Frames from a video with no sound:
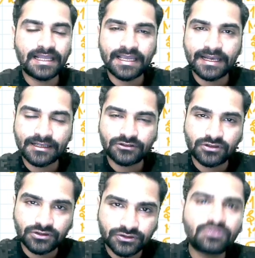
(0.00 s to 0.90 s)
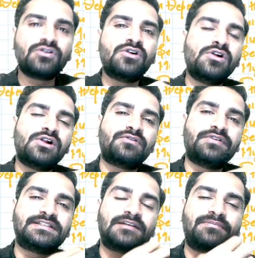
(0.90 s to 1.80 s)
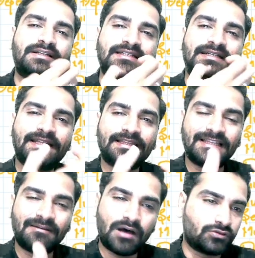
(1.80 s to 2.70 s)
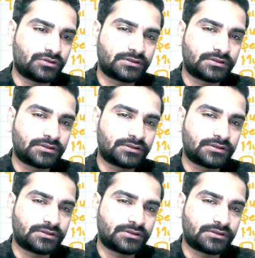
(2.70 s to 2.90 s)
areas also which are present in the mouth.